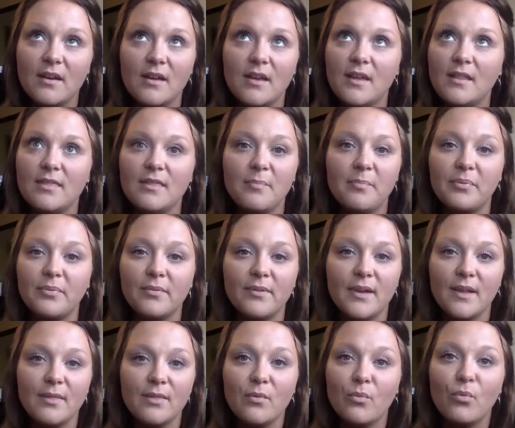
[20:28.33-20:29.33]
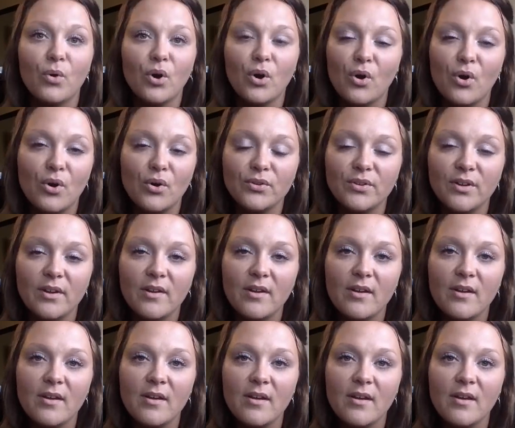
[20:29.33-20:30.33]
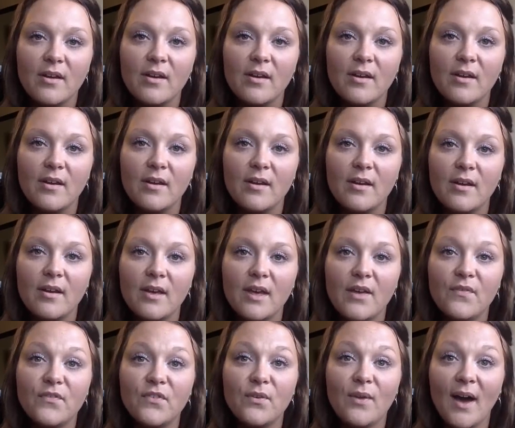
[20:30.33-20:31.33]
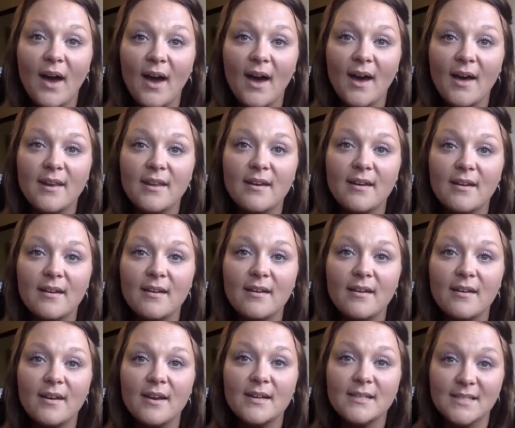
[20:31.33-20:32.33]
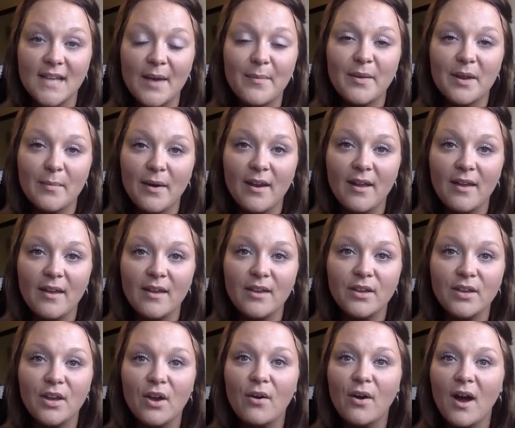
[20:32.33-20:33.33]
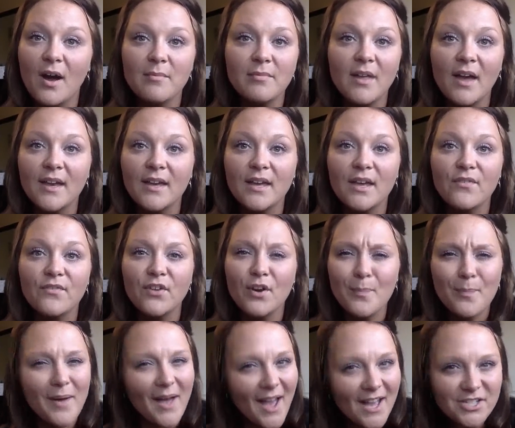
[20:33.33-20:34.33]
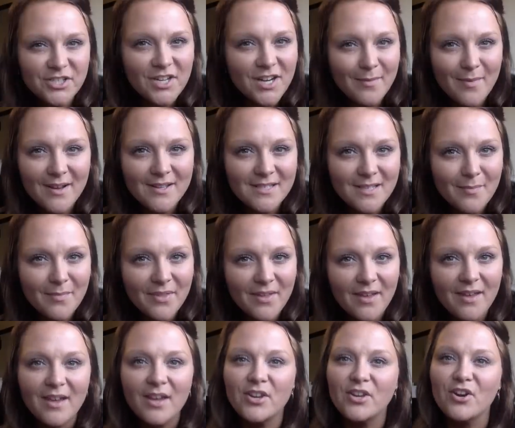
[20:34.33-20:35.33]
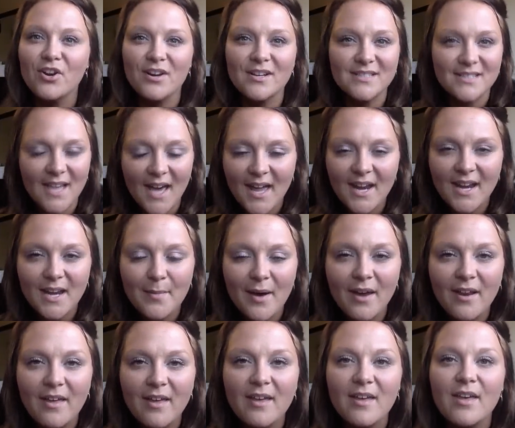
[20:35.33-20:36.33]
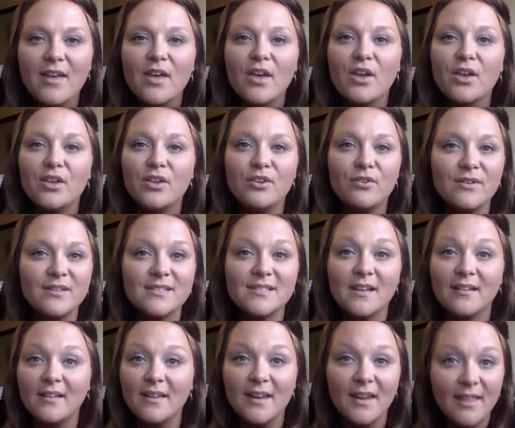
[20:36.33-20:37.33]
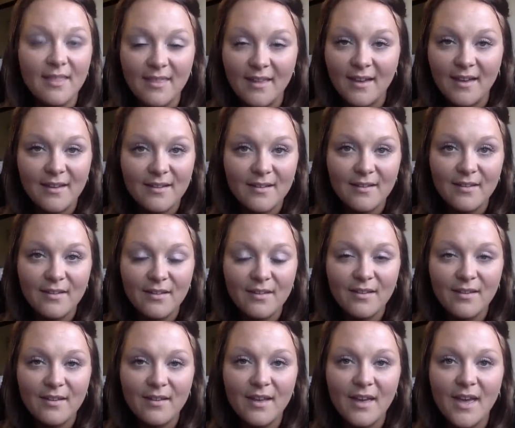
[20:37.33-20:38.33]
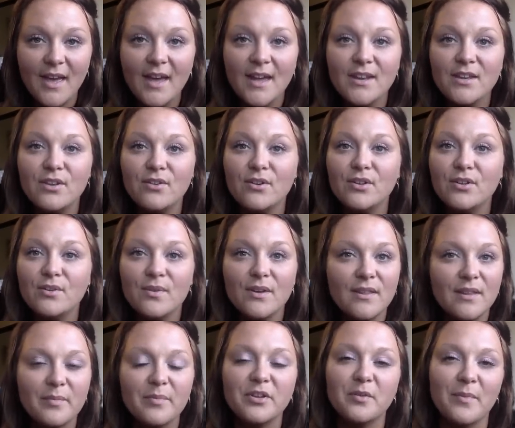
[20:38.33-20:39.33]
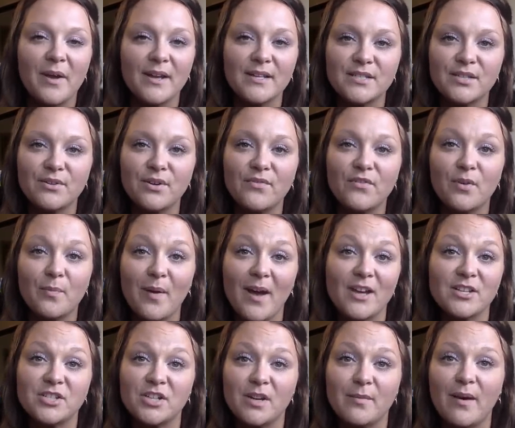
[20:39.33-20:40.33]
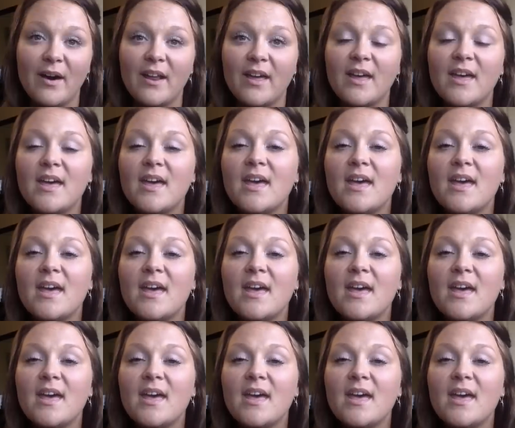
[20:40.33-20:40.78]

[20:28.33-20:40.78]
in the world if you had excitement about it. You know, I'm like, if you're passionate about something and you're excited about it, you could sell anything. And you could do anything you put your mind to if you're passionate about it.